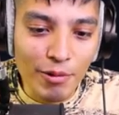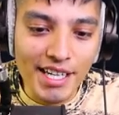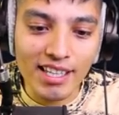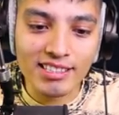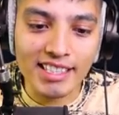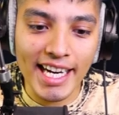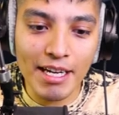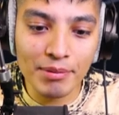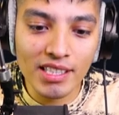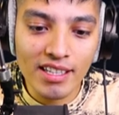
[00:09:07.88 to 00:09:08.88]
We
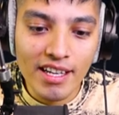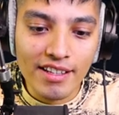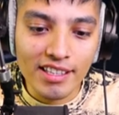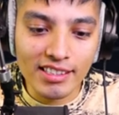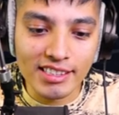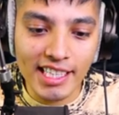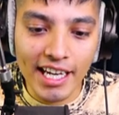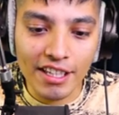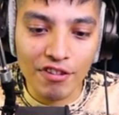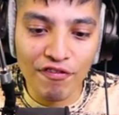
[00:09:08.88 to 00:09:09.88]
escaped the
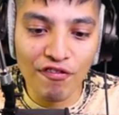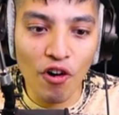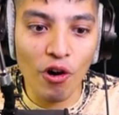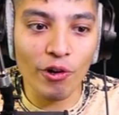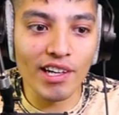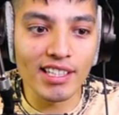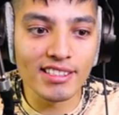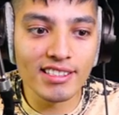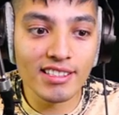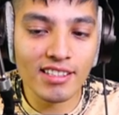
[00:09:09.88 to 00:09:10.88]
death
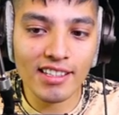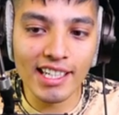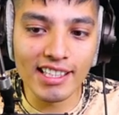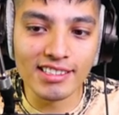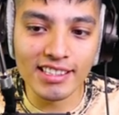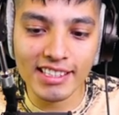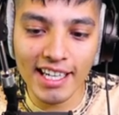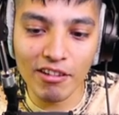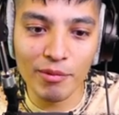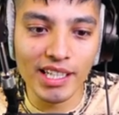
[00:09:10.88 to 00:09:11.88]
forest, ladies and
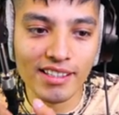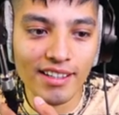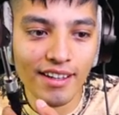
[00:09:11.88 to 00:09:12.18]
gentlemen.